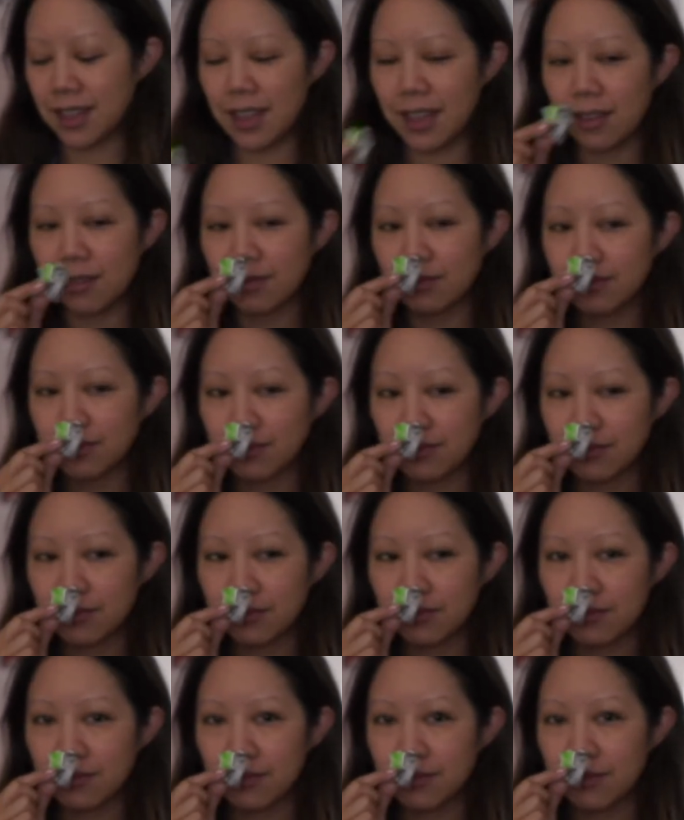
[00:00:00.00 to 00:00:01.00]

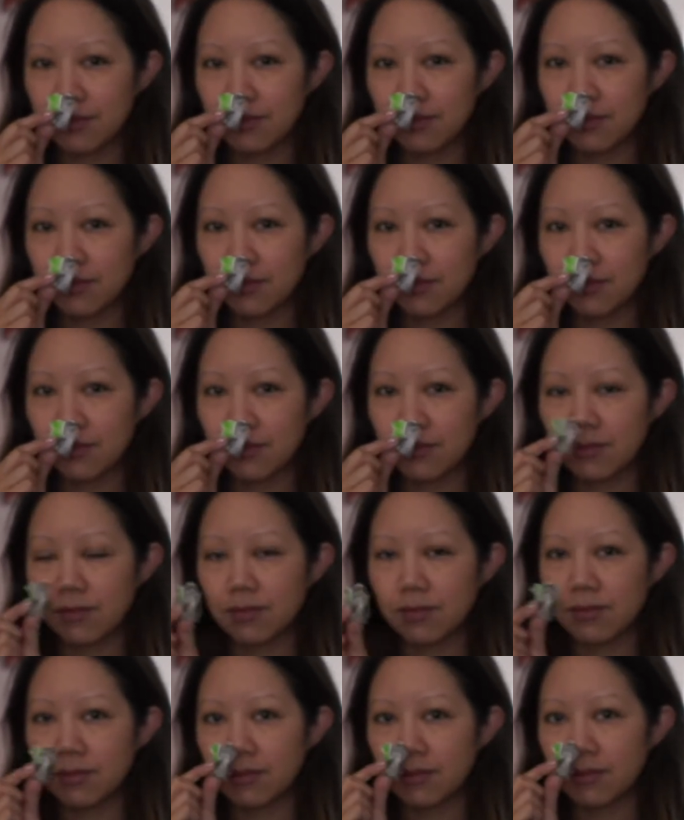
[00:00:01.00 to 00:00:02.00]
[no speech]